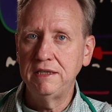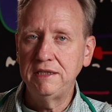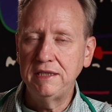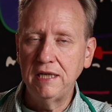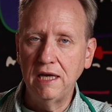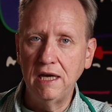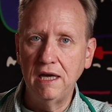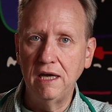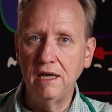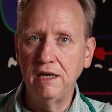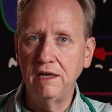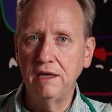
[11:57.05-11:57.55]

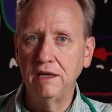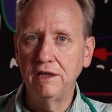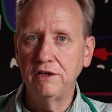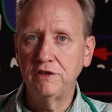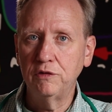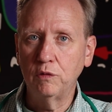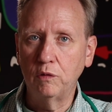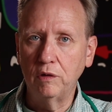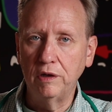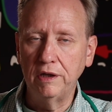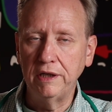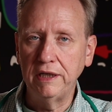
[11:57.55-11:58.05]
10,
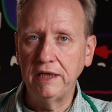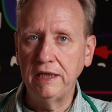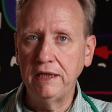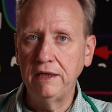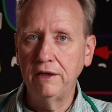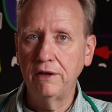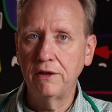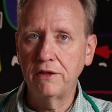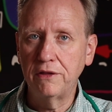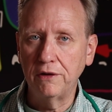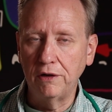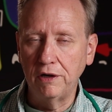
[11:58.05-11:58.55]

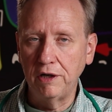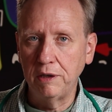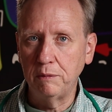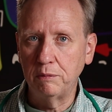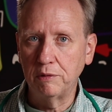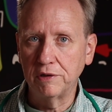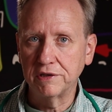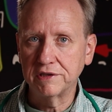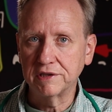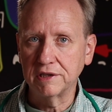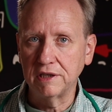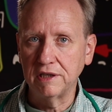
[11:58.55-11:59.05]
20,
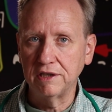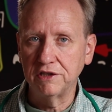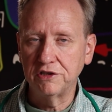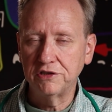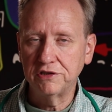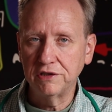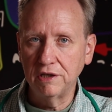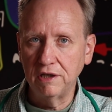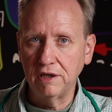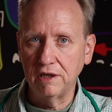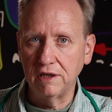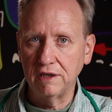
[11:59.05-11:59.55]
30%
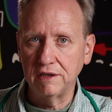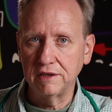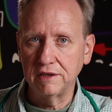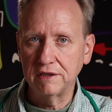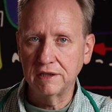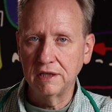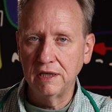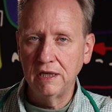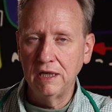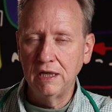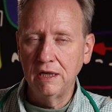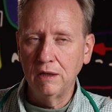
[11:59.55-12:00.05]
shunt.
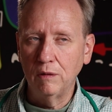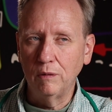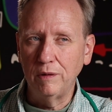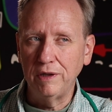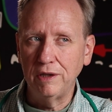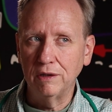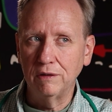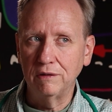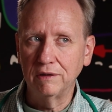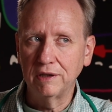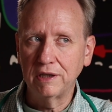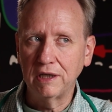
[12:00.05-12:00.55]
We
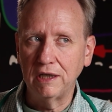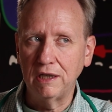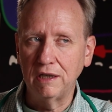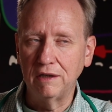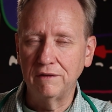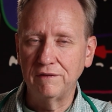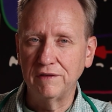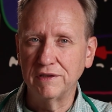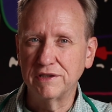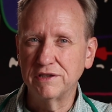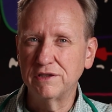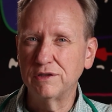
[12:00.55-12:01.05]
don't care
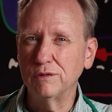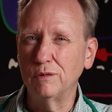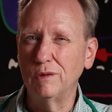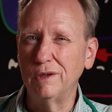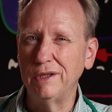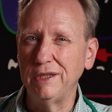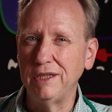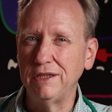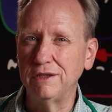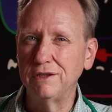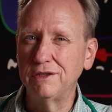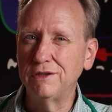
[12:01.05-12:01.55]
if it's
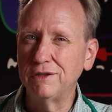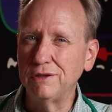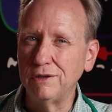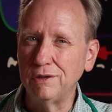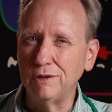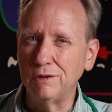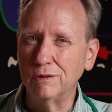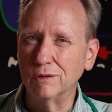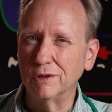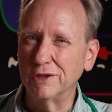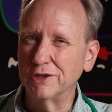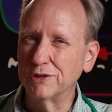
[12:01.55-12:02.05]

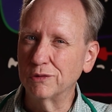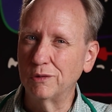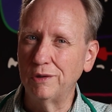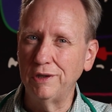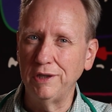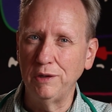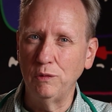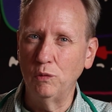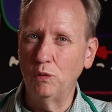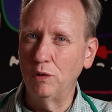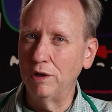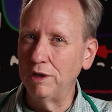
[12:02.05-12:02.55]
22 or
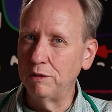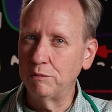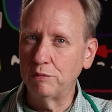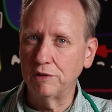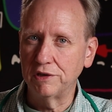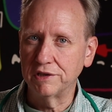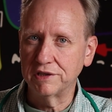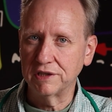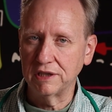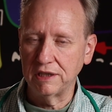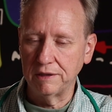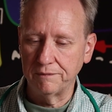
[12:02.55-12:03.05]

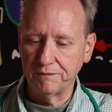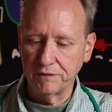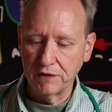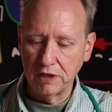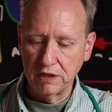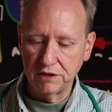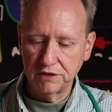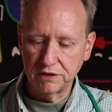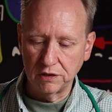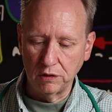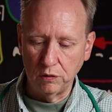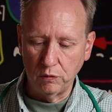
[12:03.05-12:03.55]
21%.
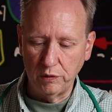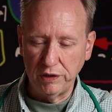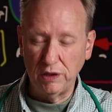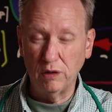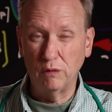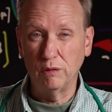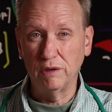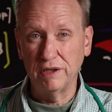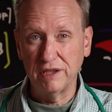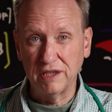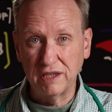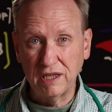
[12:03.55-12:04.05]
So we don't
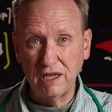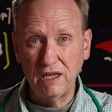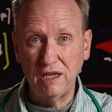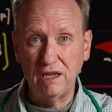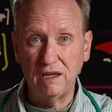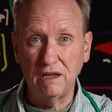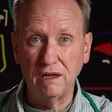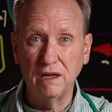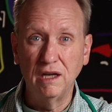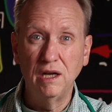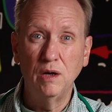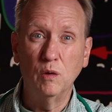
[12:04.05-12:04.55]
really
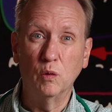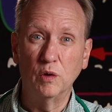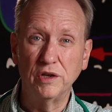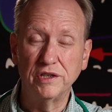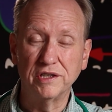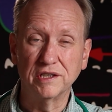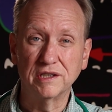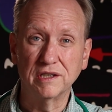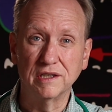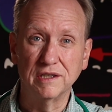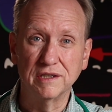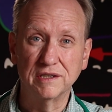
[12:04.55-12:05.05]
care. We're
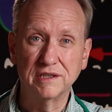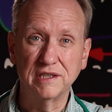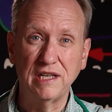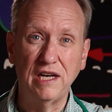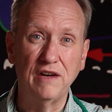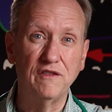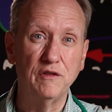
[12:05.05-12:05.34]
just going to say